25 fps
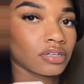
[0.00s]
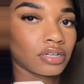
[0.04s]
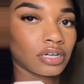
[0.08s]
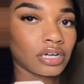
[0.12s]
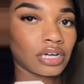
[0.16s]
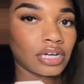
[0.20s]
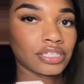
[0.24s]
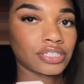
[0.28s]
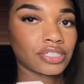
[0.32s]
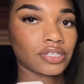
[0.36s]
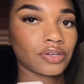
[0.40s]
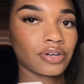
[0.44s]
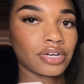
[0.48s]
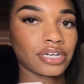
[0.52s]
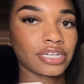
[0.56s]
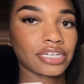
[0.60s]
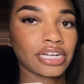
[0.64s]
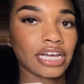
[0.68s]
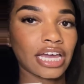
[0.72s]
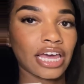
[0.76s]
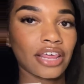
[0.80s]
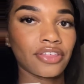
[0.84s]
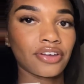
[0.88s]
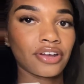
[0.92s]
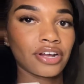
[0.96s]
I sewed it
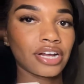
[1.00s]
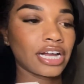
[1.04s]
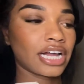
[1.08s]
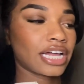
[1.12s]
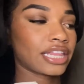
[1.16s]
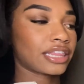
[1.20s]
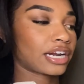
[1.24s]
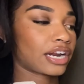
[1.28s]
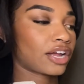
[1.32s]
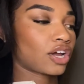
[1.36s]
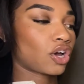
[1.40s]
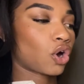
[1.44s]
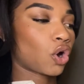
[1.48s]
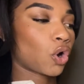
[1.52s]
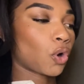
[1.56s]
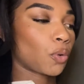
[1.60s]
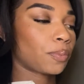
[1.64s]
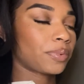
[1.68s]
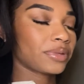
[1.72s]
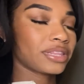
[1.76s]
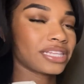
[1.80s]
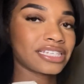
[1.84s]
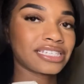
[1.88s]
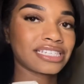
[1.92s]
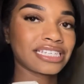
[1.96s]
together, and then I
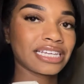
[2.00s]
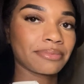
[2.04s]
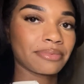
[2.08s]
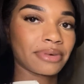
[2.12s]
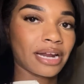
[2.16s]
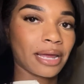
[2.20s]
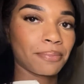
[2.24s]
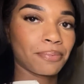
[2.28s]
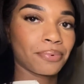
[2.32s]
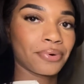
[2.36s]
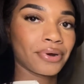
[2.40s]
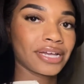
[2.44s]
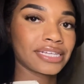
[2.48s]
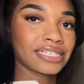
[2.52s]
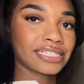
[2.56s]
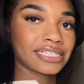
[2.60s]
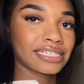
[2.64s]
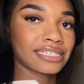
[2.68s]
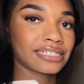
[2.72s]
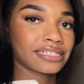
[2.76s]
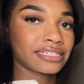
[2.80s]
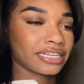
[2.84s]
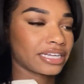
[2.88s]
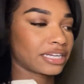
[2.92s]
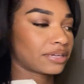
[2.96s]
open the seam and I press the
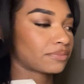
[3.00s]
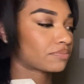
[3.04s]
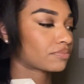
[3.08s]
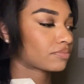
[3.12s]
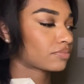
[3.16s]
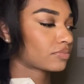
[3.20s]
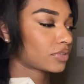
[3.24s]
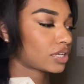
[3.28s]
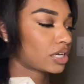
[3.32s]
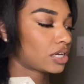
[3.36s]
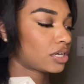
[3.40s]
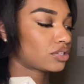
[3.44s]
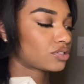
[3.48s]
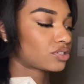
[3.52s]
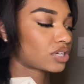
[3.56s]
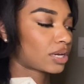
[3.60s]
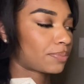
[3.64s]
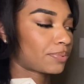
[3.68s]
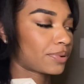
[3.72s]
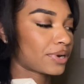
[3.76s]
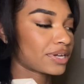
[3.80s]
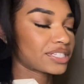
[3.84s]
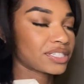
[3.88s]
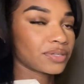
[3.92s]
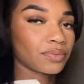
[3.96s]
seam. So I
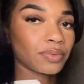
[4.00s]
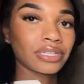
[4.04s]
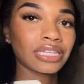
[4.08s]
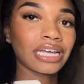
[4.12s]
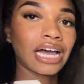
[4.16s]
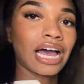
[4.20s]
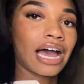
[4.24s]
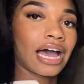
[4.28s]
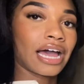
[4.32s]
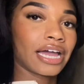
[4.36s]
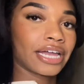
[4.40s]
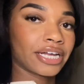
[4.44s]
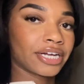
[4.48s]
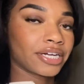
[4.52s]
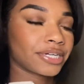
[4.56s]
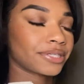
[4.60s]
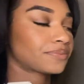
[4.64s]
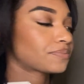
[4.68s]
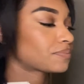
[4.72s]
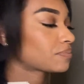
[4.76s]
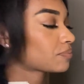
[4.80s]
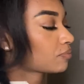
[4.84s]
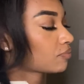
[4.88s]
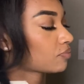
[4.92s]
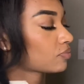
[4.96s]
pressed it with an iron.
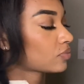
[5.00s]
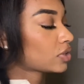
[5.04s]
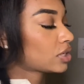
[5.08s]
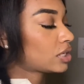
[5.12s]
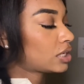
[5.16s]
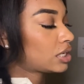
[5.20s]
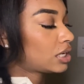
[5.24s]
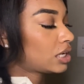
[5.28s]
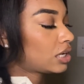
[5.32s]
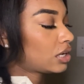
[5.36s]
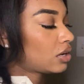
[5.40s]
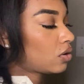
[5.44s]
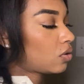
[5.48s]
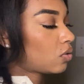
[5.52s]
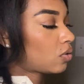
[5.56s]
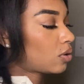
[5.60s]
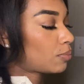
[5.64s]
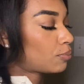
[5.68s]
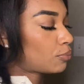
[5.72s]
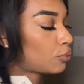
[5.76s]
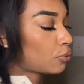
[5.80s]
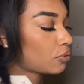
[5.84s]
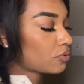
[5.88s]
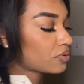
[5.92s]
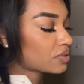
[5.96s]
On
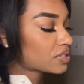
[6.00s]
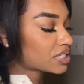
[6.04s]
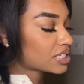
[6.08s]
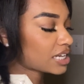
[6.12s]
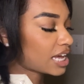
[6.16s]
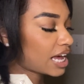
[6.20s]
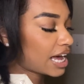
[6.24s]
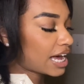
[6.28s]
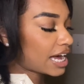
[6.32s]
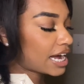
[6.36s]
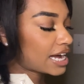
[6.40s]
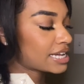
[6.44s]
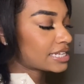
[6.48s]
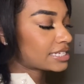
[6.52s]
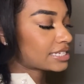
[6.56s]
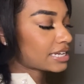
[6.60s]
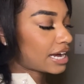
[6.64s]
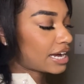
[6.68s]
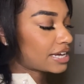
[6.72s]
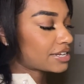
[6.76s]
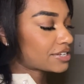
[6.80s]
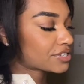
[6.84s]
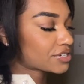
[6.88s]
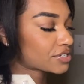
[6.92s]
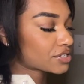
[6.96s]
both sides,
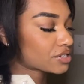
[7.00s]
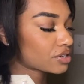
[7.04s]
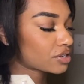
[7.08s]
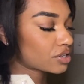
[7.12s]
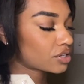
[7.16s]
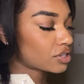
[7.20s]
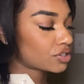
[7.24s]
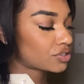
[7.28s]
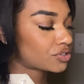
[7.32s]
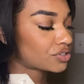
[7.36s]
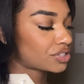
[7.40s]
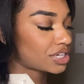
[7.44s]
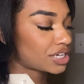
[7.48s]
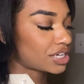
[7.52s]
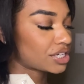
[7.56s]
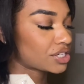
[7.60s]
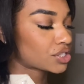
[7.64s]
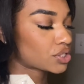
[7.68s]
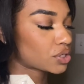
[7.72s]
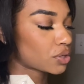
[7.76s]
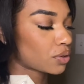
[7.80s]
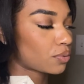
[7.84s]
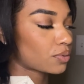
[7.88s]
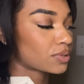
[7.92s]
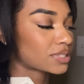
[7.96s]
I serged it
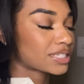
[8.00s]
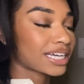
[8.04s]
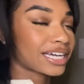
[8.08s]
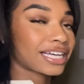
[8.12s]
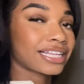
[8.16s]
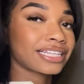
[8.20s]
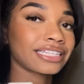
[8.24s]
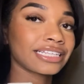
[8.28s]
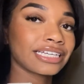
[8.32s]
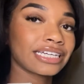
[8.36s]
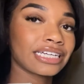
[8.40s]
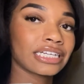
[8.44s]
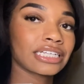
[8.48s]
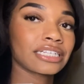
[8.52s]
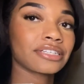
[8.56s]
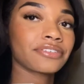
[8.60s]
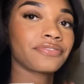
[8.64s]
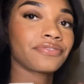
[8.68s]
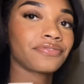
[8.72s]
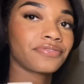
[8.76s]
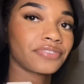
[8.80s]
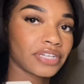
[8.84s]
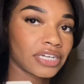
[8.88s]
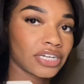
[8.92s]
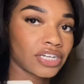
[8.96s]
so it was a clean,
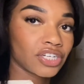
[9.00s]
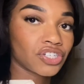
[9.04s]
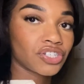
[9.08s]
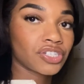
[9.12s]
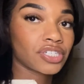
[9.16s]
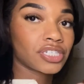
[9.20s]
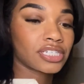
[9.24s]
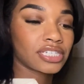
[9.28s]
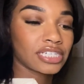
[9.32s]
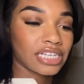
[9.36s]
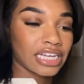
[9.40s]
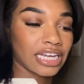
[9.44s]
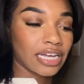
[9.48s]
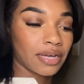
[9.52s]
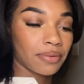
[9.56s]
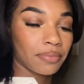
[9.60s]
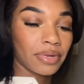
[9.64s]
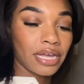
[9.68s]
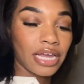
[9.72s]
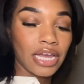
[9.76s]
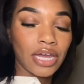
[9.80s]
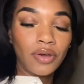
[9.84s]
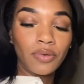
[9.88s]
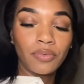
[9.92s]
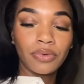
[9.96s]
finished seam.
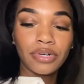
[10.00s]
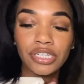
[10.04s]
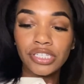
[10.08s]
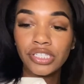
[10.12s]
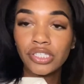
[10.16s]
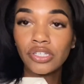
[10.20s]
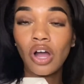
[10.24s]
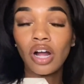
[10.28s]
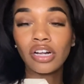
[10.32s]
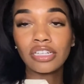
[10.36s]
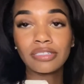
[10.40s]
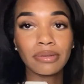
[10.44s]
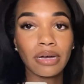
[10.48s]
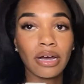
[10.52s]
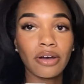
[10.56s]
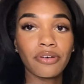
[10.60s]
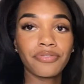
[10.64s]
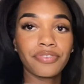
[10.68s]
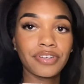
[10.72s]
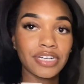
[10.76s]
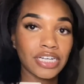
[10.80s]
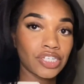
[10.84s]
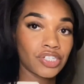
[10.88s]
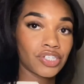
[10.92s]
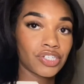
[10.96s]
We just talked about
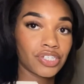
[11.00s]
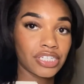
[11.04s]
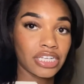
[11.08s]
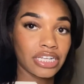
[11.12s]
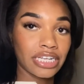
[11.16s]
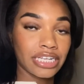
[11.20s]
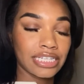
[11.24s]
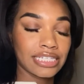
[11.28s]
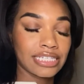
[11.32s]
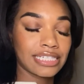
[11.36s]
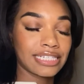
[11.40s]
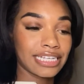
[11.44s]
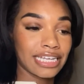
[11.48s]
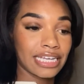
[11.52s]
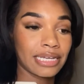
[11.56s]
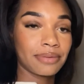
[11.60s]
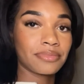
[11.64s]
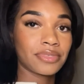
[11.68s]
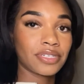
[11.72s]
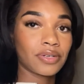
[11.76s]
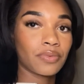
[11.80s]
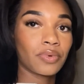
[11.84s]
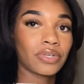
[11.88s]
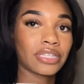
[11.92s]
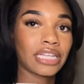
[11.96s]
finished seams
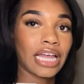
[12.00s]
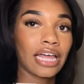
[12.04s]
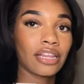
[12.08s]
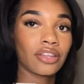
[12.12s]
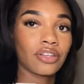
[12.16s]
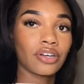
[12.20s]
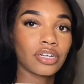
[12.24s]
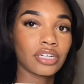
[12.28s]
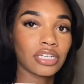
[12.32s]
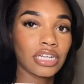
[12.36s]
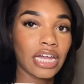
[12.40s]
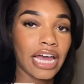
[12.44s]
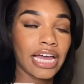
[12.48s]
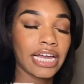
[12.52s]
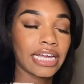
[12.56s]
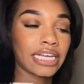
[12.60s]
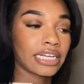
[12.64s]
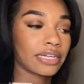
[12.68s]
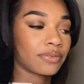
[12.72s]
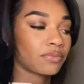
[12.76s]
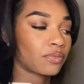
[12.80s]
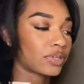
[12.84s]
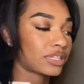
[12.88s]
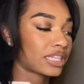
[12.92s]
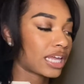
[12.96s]
and what that looked like
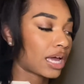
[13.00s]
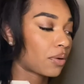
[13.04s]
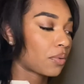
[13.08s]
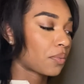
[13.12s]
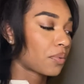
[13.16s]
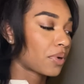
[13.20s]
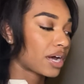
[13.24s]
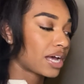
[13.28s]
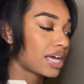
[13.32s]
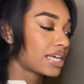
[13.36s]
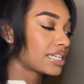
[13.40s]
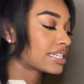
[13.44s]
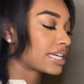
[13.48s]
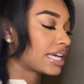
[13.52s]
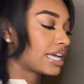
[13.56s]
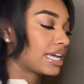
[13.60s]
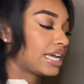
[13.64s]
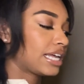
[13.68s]
and what that was.